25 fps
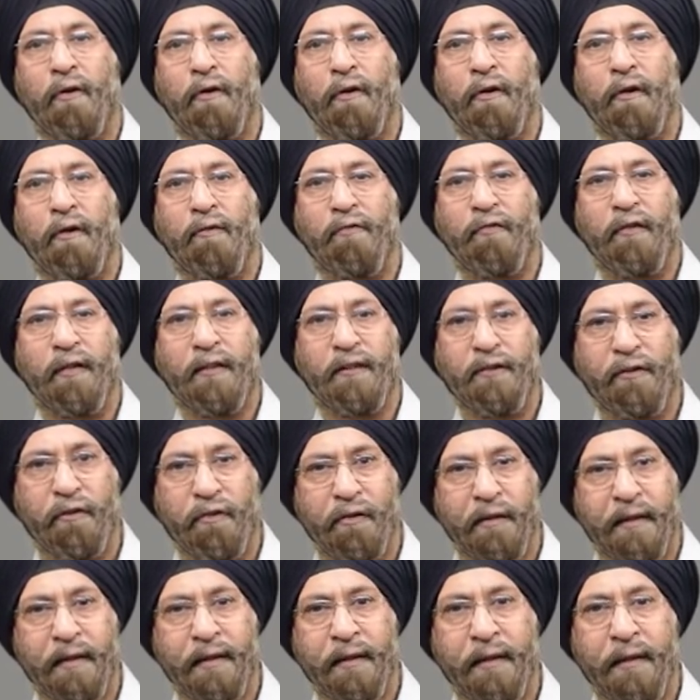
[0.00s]

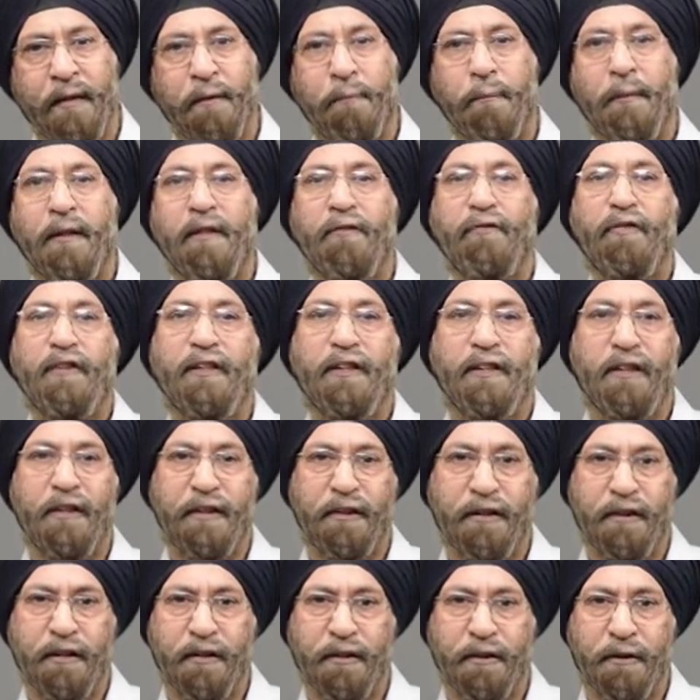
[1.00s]
olfactory
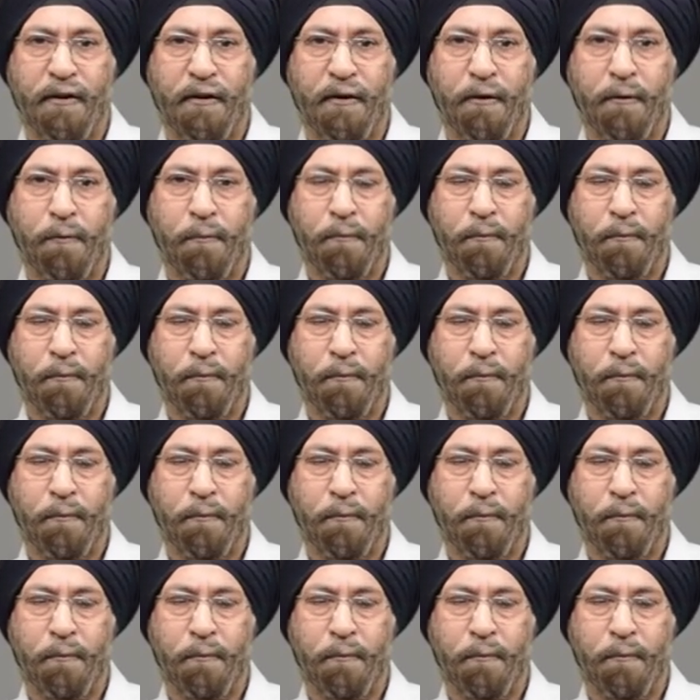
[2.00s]
manifestations.